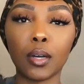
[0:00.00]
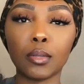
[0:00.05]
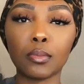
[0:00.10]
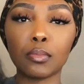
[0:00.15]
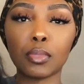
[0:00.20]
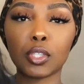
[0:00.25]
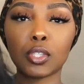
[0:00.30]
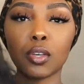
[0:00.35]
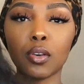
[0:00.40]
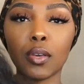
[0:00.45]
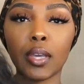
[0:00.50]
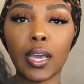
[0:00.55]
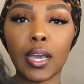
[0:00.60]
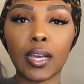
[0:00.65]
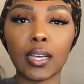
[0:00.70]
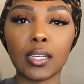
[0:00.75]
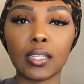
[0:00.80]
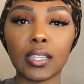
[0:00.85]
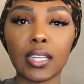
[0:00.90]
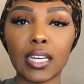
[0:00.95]
So
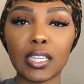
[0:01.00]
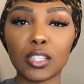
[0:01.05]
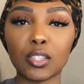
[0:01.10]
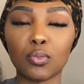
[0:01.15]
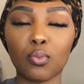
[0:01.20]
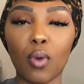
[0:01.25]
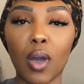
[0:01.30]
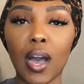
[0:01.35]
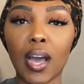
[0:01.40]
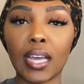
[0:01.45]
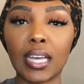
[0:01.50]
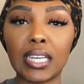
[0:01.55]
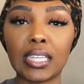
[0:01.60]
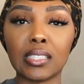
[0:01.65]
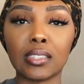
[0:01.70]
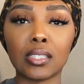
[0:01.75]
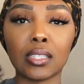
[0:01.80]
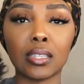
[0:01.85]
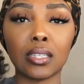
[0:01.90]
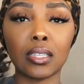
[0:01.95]
yeah, that's why
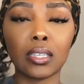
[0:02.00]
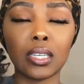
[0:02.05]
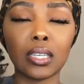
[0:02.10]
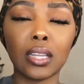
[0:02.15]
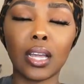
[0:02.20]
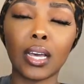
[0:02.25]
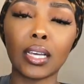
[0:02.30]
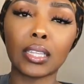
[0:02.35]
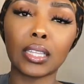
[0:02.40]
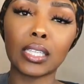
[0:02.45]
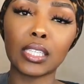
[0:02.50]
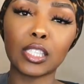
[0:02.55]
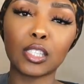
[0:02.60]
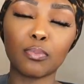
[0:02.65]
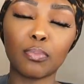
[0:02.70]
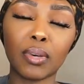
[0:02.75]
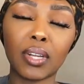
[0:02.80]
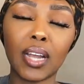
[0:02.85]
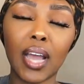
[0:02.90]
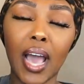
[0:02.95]
it's looking like this,
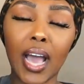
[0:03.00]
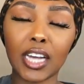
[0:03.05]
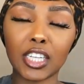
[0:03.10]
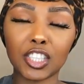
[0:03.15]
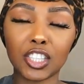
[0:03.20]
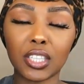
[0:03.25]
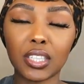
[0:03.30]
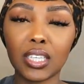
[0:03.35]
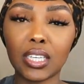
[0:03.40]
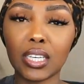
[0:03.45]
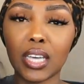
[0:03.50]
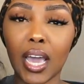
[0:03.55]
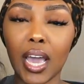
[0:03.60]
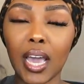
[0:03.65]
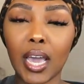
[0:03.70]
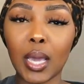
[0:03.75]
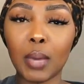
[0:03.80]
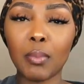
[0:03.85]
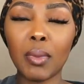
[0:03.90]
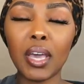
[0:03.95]
but it actually
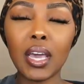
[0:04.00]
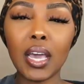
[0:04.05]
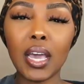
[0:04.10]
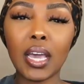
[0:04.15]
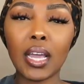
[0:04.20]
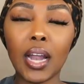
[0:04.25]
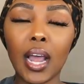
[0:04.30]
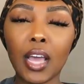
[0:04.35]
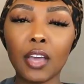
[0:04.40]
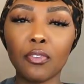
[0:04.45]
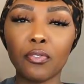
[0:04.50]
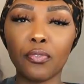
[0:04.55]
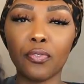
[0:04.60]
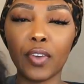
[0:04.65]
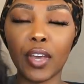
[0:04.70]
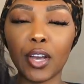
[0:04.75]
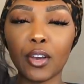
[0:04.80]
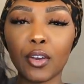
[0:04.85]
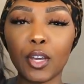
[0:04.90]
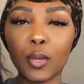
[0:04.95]
came in a
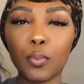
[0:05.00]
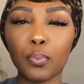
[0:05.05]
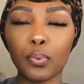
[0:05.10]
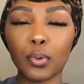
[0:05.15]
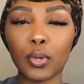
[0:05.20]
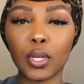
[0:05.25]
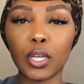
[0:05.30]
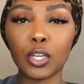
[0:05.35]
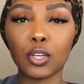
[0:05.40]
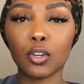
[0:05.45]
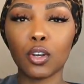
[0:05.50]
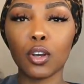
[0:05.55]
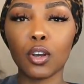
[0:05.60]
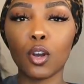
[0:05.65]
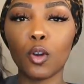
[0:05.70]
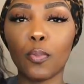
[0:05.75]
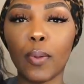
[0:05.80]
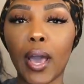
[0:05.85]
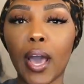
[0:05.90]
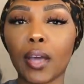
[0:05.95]
very pretty
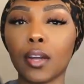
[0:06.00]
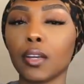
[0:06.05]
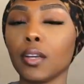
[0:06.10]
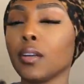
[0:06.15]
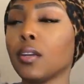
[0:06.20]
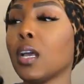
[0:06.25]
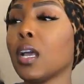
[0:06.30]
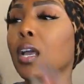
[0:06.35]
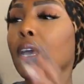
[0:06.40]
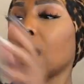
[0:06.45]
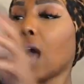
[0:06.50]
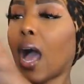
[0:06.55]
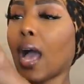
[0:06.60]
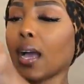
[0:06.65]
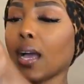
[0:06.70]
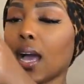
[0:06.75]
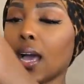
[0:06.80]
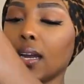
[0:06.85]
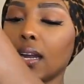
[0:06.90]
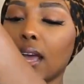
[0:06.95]
curl pattern. I
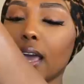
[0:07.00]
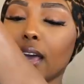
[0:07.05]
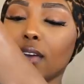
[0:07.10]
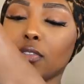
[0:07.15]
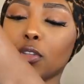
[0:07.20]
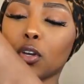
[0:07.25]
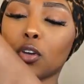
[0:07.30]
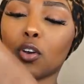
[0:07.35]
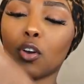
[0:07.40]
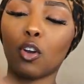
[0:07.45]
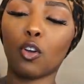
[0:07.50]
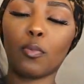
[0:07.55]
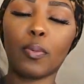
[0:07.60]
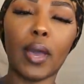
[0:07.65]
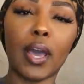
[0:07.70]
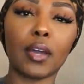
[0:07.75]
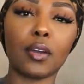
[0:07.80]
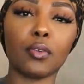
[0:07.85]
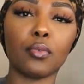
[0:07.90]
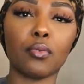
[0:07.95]
kind of have the curl
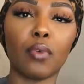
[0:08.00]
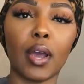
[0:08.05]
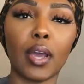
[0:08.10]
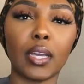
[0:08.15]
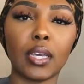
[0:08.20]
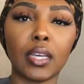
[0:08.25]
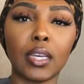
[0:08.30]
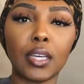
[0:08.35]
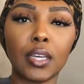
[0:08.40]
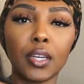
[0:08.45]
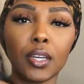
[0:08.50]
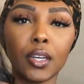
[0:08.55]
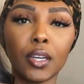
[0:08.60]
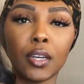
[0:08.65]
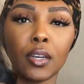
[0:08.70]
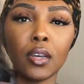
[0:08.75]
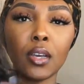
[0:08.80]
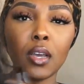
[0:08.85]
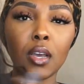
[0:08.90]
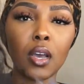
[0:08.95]
pattern right here,